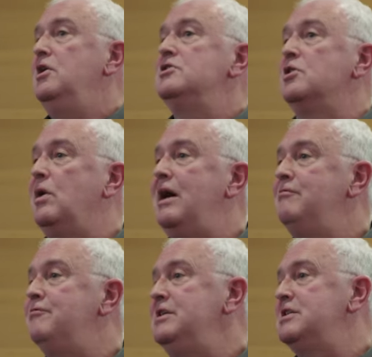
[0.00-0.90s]
So
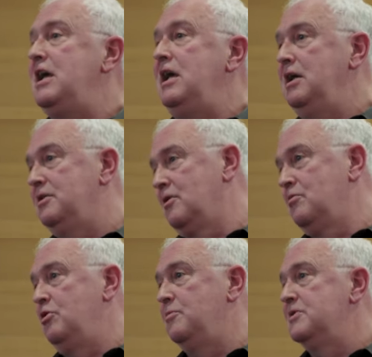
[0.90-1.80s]
every day there are
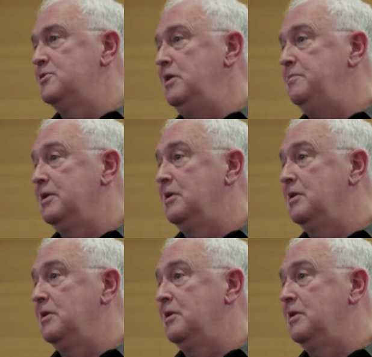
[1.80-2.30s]
rumors sweeping